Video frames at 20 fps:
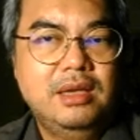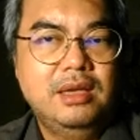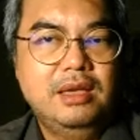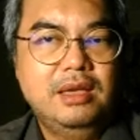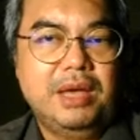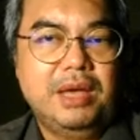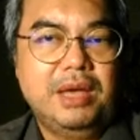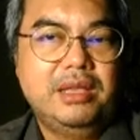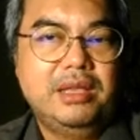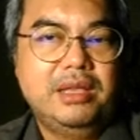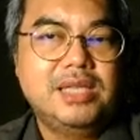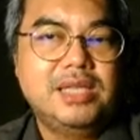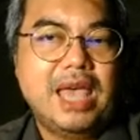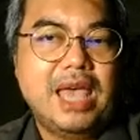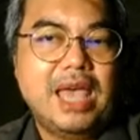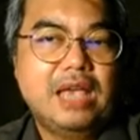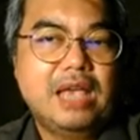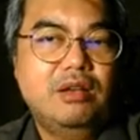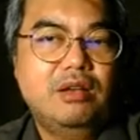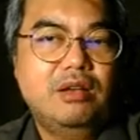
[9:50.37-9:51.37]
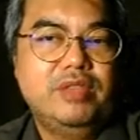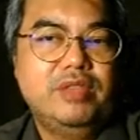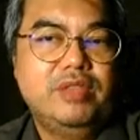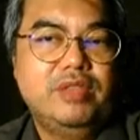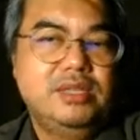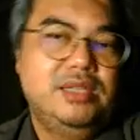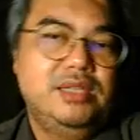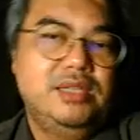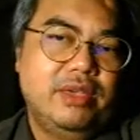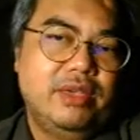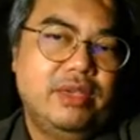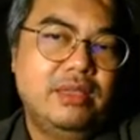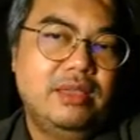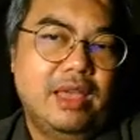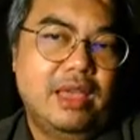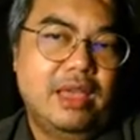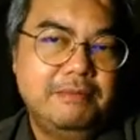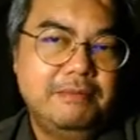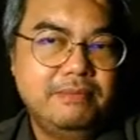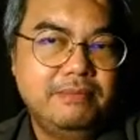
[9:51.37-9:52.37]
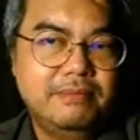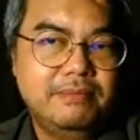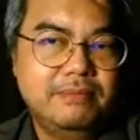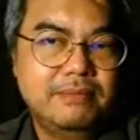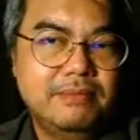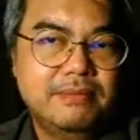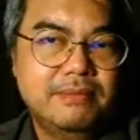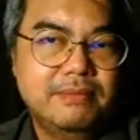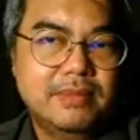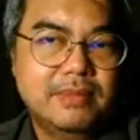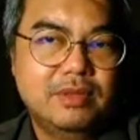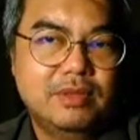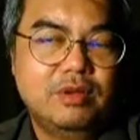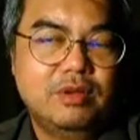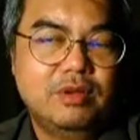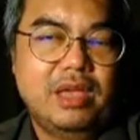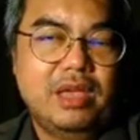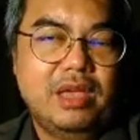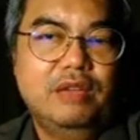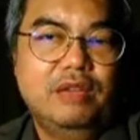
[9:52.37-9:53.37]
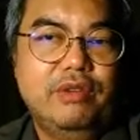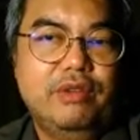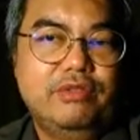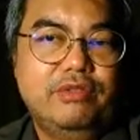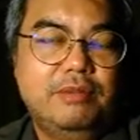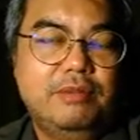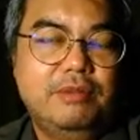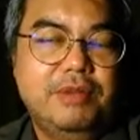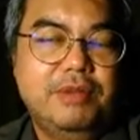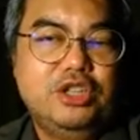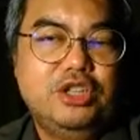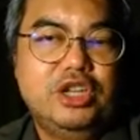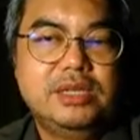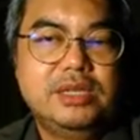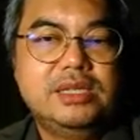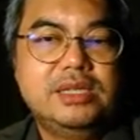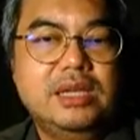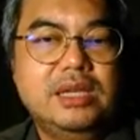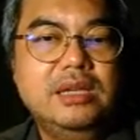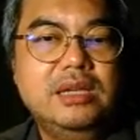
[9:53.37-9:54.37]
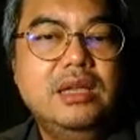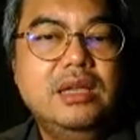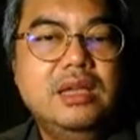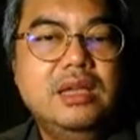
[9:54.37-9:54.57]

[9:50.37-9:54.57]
but his act of deceiving them, together with the purchaser,